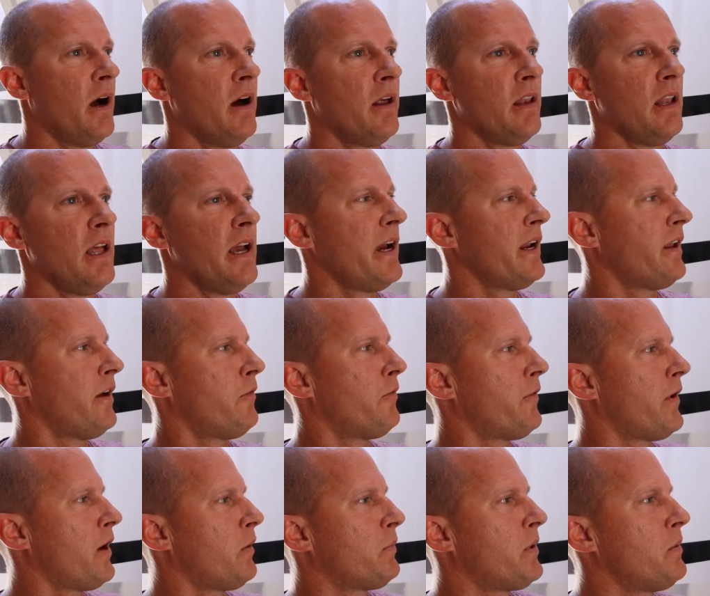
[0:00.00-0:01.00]
Online, I
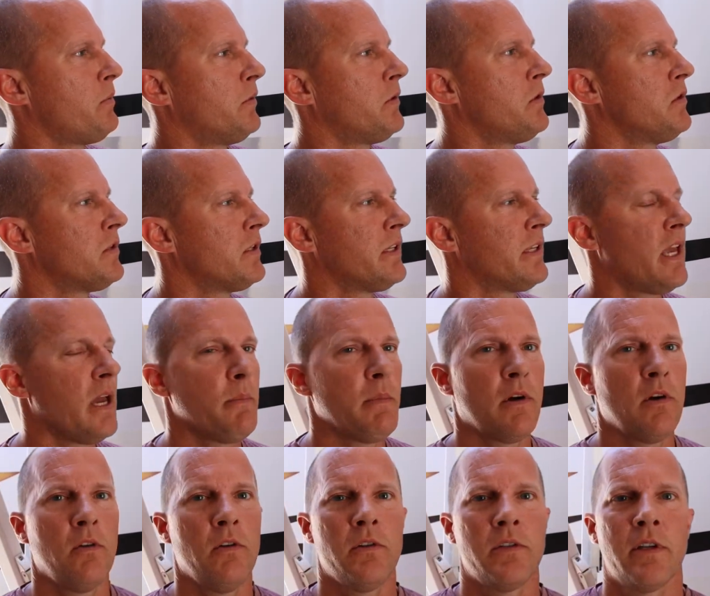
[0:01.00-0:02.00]
found people using
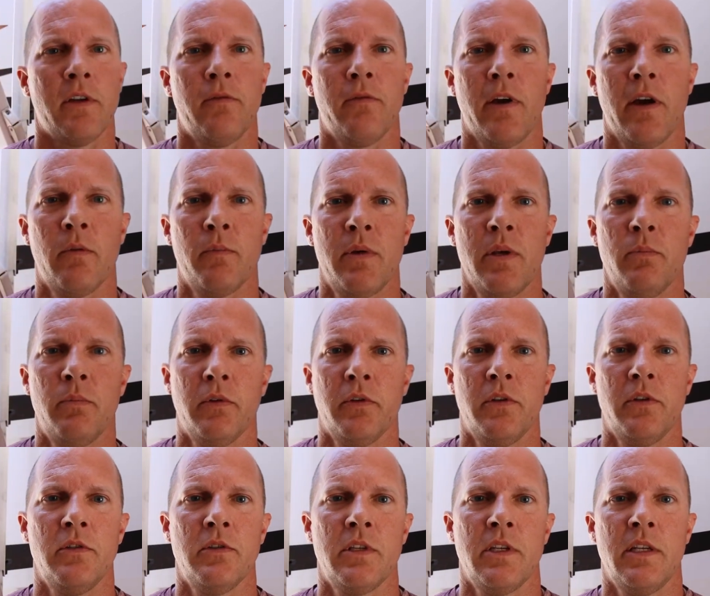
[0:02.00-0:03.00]
chemicals. I found people
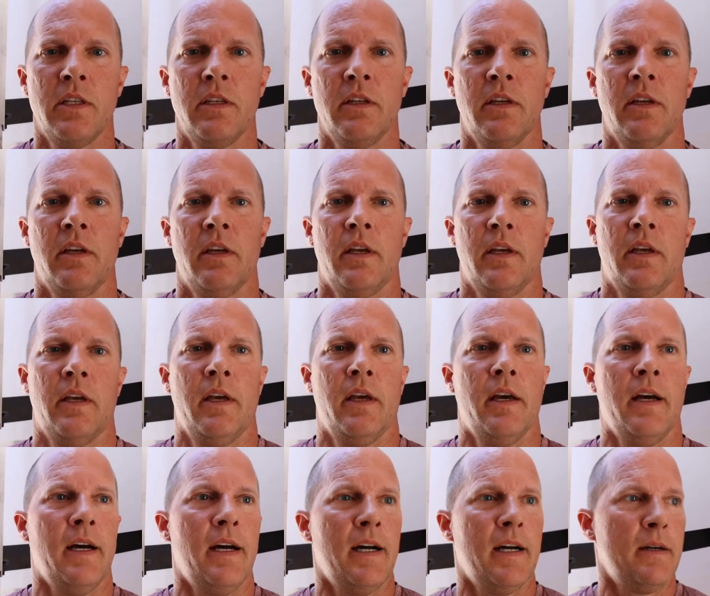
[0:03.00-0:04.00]
using
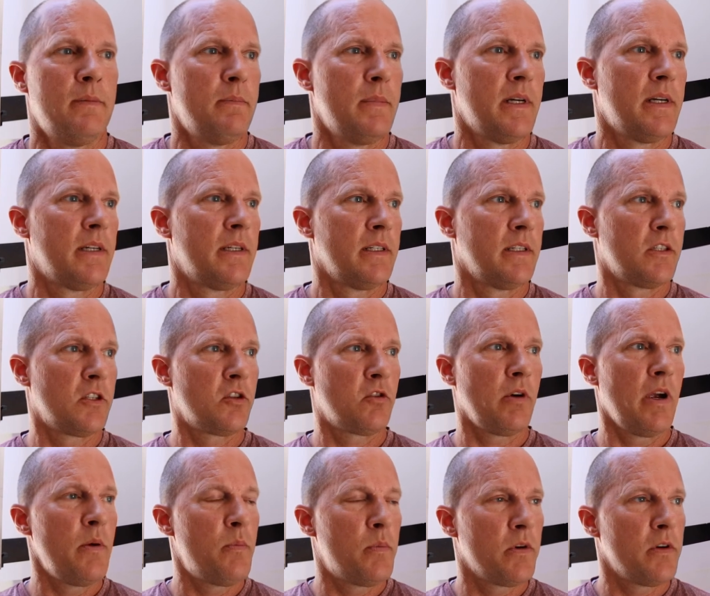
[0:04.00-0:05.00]
um,
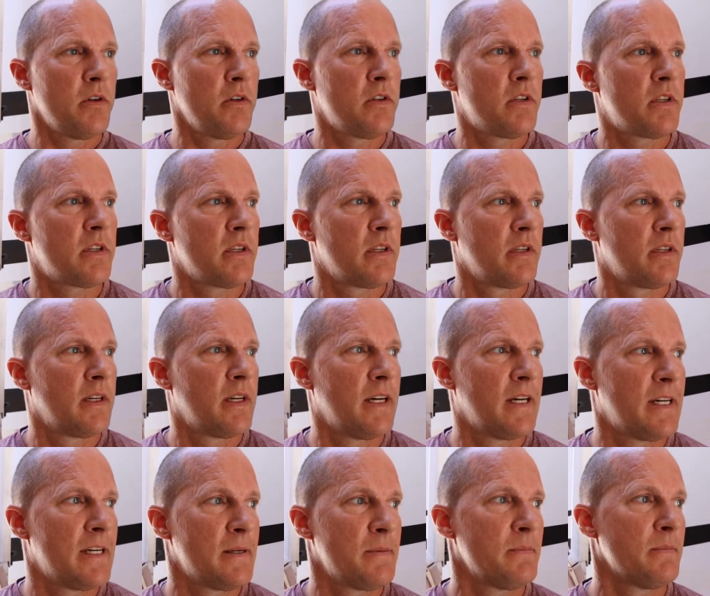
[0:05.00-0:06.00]
scrapers.
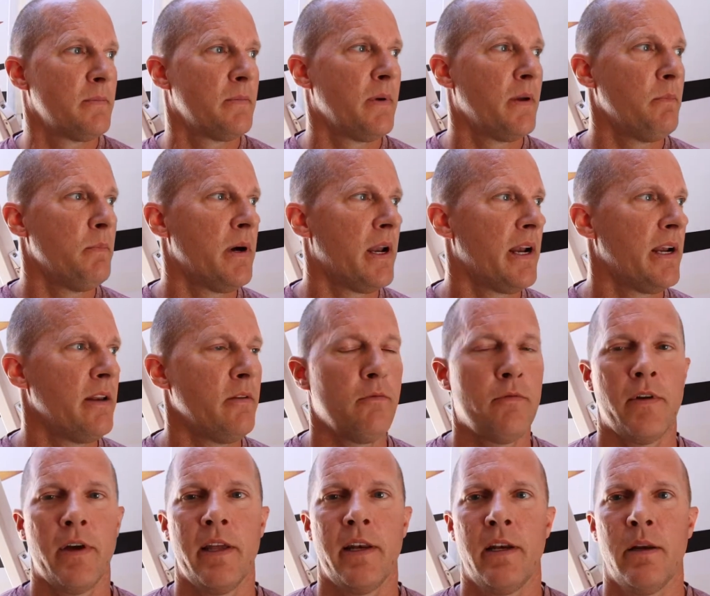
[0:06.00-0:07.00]
Um, but I didn't
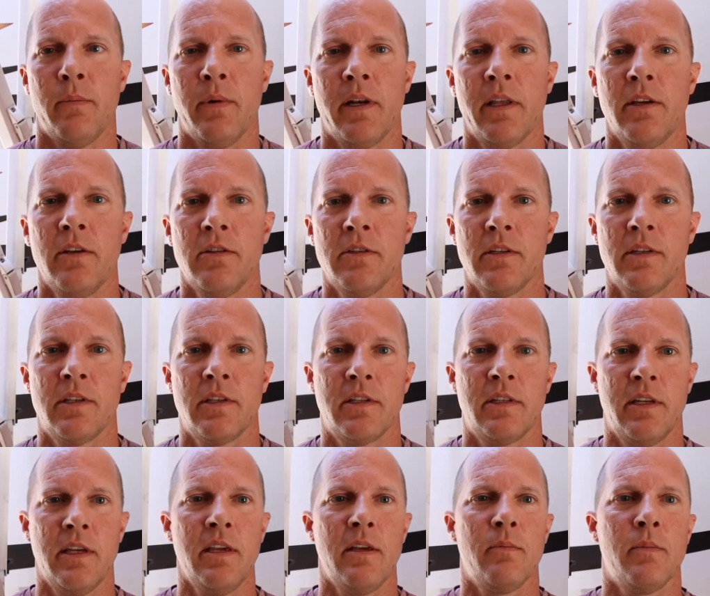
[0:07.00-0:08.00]
find anybody using
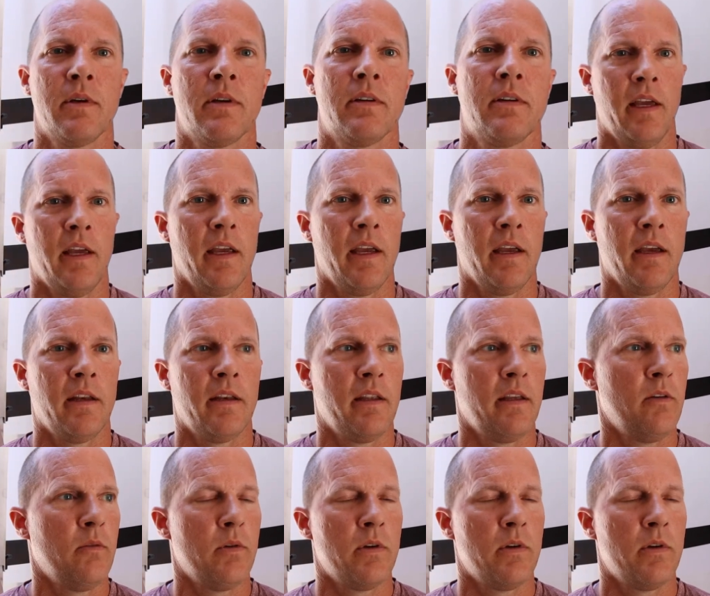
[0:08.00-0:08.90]
Steam, and it